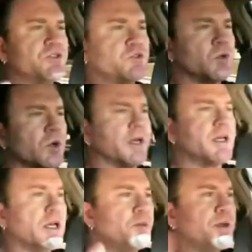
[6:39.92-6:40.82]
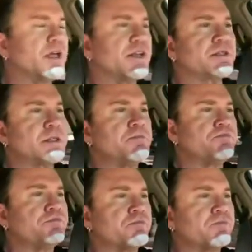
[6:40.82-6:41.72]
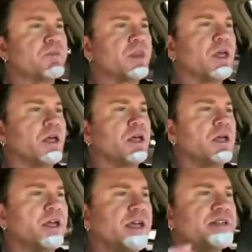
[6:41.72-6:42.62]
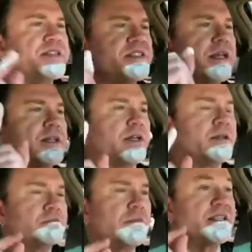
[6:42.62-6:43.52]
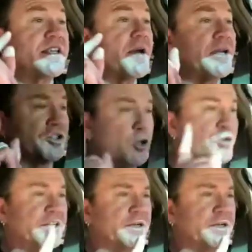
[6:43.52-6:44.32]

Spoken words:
destroy. Because he's stealing, he's coming to